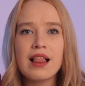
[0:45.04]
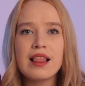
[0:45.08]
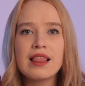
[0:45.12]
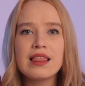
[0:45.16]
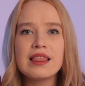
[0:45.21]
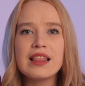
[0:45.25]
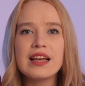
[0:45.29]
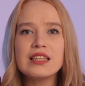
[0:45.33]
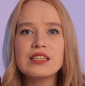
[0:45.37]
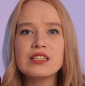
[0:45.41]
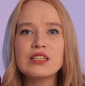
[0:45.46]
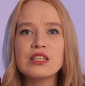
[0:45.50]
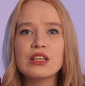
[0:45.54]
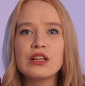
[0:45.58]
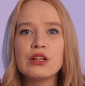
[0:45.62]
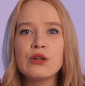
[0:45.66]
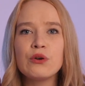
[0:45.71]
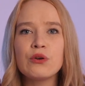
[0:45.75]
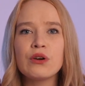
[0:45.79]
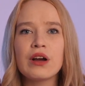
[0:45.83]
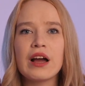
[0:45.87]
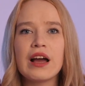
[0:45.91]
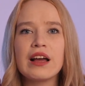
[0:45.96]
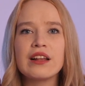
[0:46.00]
Let's
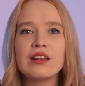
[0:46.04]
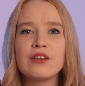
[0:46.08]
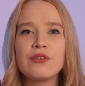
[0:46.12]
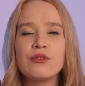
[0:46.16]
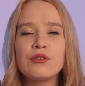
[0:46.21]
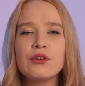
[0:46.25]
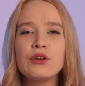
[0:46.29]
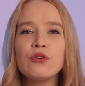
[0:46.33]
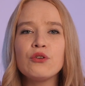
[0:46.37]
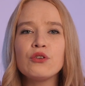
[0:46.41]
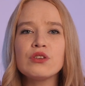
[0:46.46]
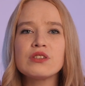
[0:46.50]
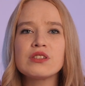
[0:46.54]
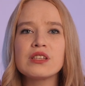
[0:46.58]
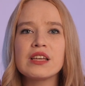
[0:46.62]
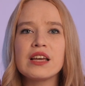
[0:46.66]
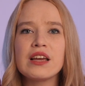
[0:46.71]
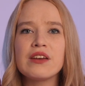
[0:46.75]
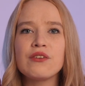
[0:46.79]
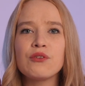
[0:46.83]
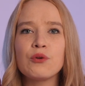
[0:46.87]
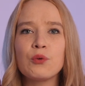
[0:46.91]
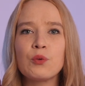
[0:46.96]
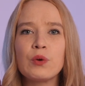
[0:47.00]
look at a few
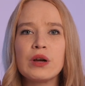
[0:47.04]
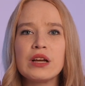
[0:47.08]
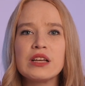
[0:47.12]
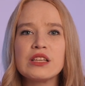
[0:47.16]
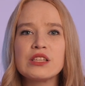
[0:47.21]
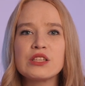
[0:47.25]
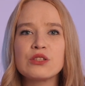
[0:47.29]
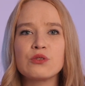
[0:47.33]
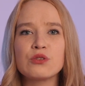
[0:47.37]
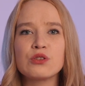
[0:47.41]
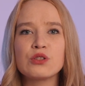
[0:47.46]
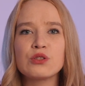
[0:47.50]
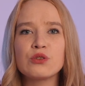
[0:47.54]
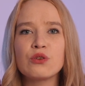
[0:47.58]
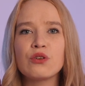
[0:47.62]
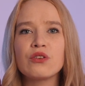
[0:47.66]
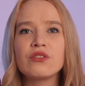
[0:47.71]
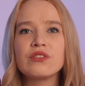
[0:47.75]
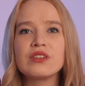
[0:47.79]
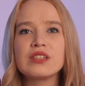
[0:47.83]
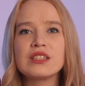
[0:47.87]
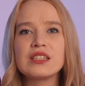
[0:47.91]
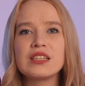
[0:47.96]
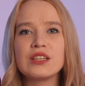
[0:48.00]
safe ways to
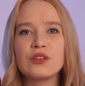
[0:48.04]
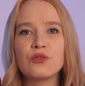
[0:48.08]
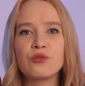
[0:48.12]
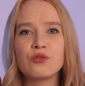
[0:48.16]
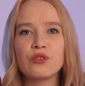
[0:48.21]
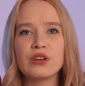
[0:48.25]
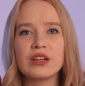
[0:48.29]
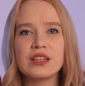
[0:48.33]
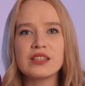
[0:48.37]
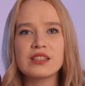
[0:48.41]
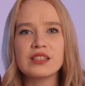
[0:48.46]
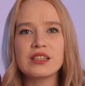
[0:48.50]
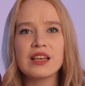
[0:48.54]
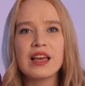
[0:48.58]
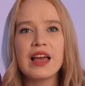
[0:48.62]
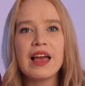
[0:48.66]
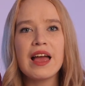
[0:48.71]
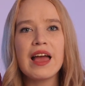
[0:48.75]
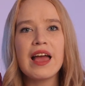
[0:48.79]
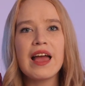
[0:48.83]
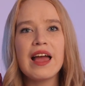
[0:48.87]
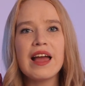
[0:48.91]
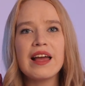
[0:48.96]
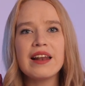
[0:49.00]
store the seed phrase,
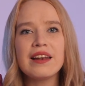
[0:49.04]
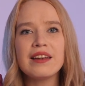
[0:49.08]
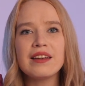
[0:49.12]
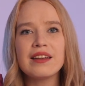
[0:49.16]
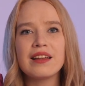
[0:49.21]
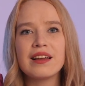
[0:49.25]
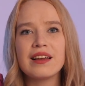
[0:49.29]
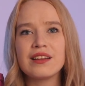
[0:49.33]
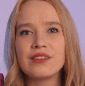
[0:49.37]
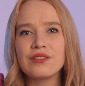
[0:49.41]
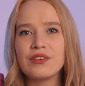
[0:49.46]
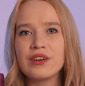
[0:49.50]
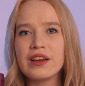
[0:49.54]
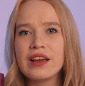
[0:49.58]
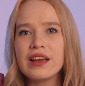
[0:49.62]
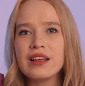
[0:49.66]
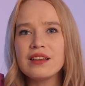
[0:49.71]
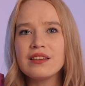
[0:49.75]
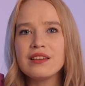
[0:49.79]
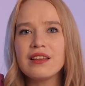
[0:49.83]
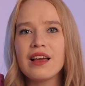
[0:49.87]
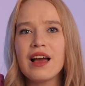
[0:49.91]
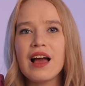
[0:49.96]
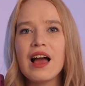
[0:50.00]
and at the
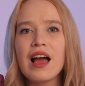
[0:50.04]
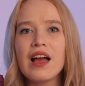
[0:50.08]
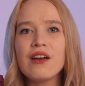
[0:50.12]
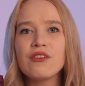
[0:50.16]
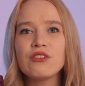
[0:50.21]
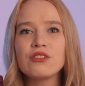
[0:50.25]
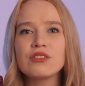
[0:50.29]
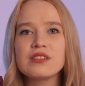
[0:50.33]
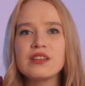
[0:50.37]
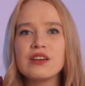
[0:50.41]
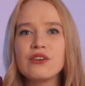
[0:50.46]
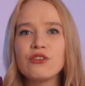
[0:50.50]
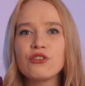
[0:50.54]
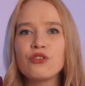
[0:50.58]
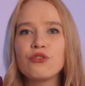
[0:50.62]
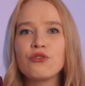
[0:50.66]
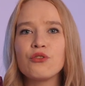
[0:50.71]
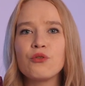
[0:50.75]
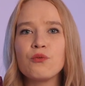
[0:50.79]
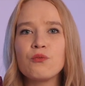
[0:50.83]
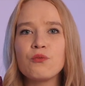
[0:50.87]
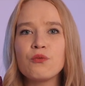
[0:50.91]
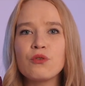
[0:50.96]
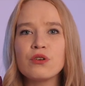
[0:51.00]
end, I will tell you
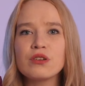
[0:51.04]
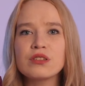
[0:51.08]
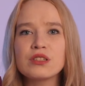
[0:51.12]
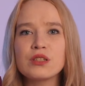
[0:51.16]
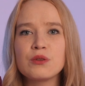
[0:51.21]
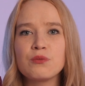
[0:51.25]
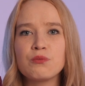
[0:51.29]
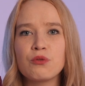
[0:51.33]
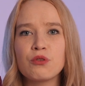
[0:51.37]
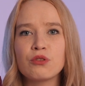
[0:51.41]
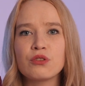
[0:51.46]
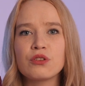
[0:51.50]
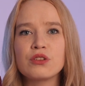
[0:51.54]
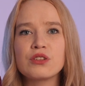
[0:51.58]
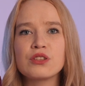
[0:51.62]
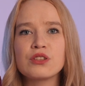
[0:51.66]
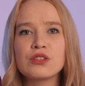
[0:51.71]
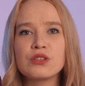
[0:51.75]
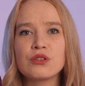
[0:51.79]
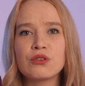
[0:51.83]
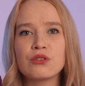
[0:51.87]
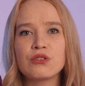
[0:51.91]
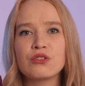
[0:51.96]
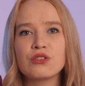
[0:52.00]
the most important
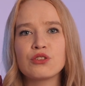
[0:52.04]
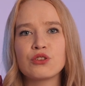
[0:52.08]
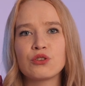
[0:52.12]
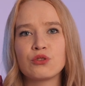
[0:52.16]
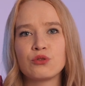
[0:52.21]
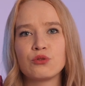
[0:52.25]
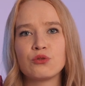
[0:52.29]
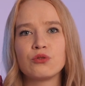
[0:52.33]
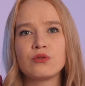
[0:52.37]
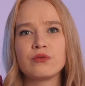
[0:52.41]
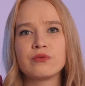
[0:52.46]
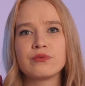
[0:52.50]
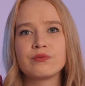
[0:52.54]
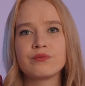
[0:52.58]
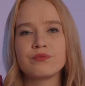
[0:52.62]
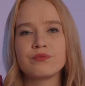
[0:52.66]
storage rule.